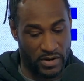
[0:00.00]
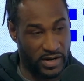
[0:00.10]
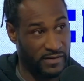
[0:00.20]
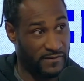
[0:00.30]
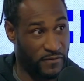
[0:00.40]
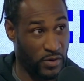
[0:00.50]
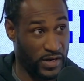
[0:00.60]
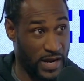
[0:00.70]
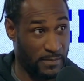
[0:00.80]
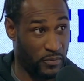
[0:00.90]
Murray,
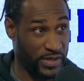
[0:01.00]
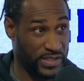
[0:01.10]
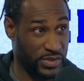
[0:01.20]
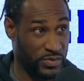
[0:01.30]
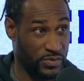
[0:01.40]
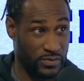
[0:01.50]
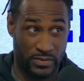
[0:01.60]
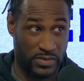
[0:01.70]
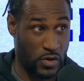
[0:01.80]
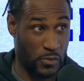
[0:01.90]
49.2,
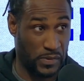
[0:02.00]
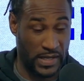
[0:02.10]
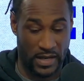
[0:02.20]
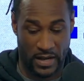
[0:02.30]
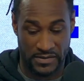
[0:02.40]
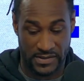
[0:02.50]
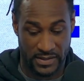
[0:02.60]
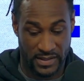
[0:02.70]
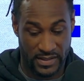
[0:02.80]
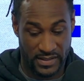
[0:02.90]
no
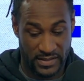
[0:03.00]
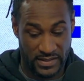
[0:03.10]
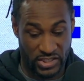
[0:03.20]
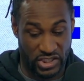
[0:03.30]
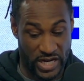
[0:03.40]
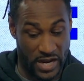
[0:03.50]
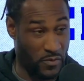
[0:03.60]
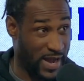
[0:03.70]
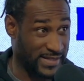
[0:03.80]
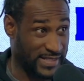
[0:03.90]
playoffs.
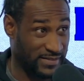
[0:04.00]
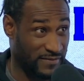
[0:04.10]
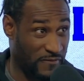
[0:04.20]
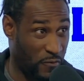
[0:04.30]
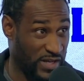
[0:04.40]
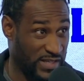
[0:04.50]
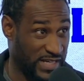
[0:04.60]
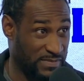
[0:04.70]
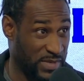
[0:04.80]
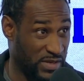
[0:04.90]
Deshaun Watson,
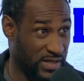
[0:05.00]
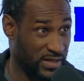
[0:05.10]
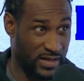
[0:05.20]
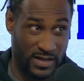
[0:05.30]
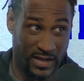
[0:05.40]
46 million.